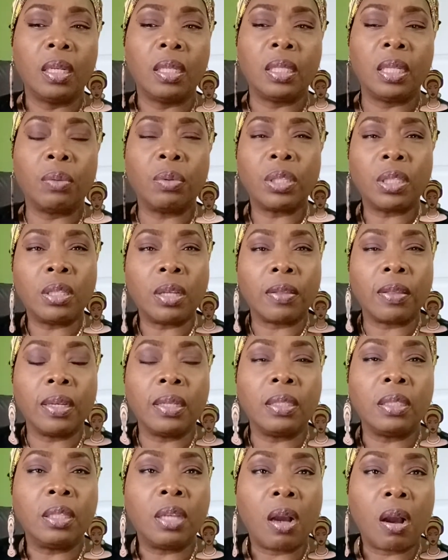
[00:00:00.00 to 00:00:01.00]
There was
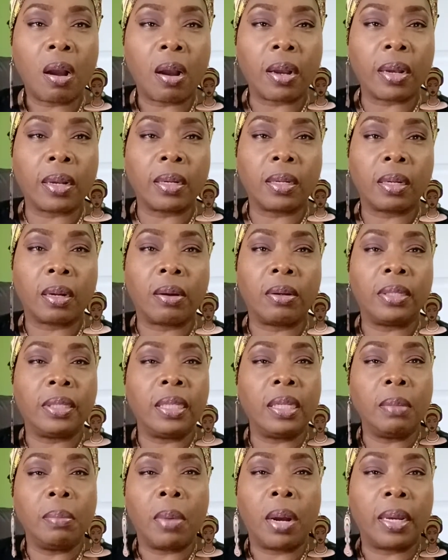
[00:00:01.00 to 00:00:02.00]
nothing dark or
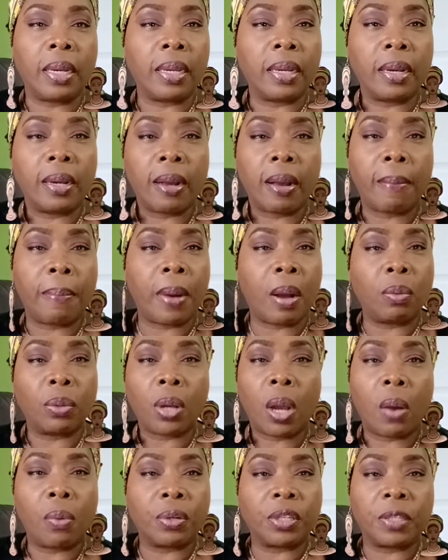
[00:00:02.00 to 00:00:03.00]
demonic about
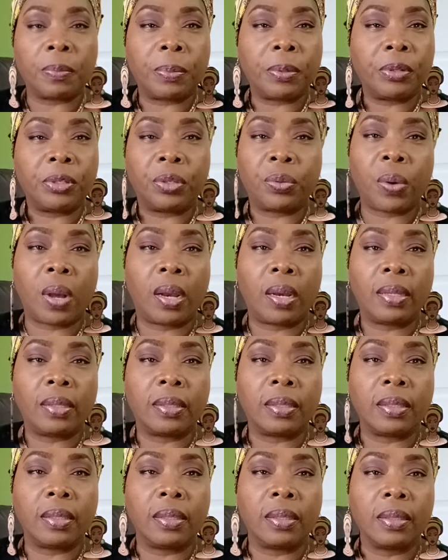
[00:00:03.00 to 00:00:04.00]
our
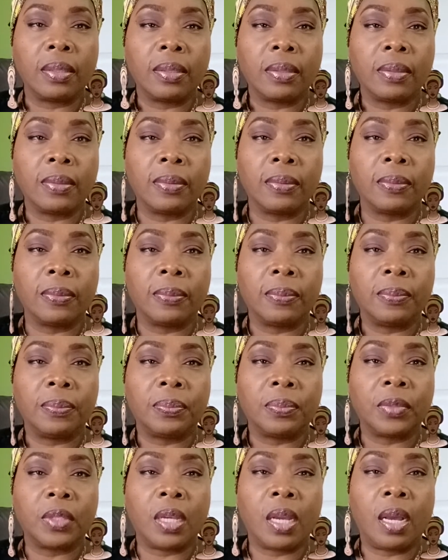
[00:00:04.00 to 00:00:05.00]
spirituality
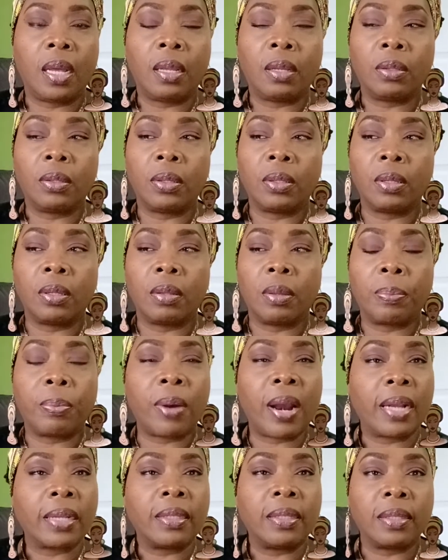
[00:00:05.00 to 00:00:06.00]
and the
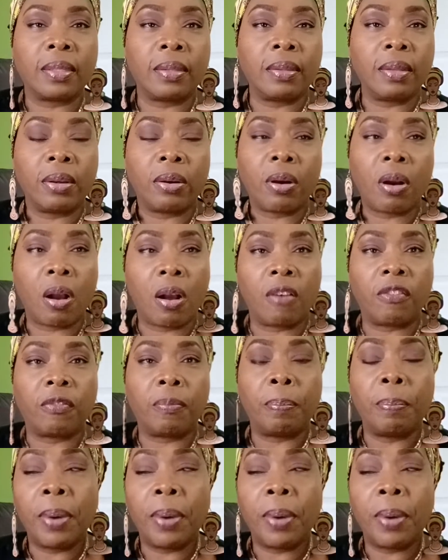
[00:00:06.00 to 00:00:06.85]
practice thereof.